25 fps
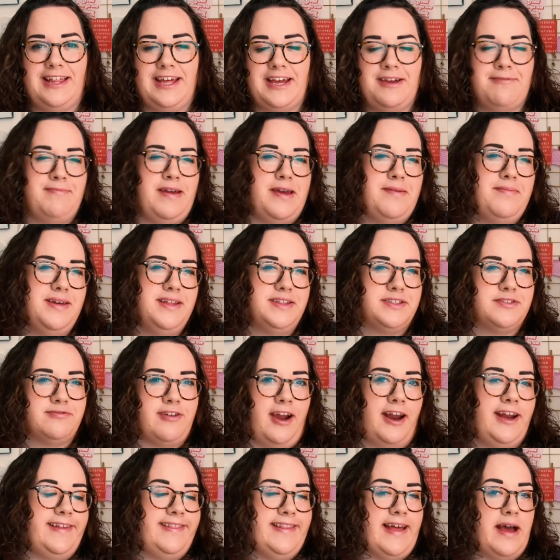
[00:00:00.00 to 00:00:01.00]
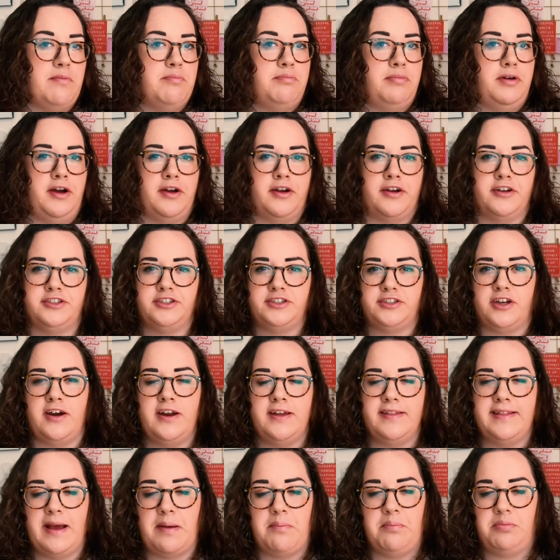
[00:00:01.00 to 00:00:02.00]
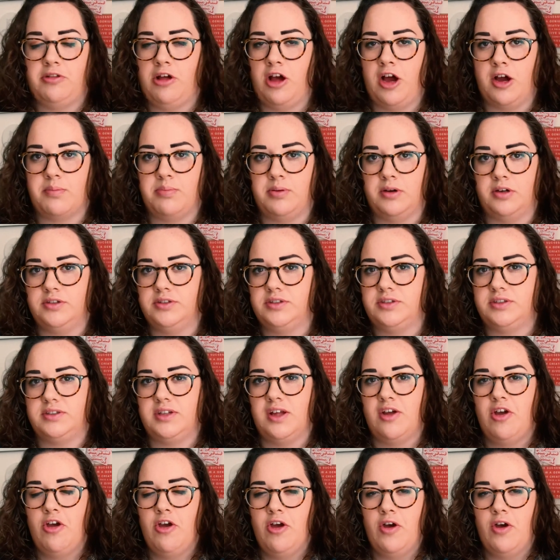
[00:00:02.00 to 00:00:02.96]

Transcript: Like, maybe it's writing that book, or starting that blog post,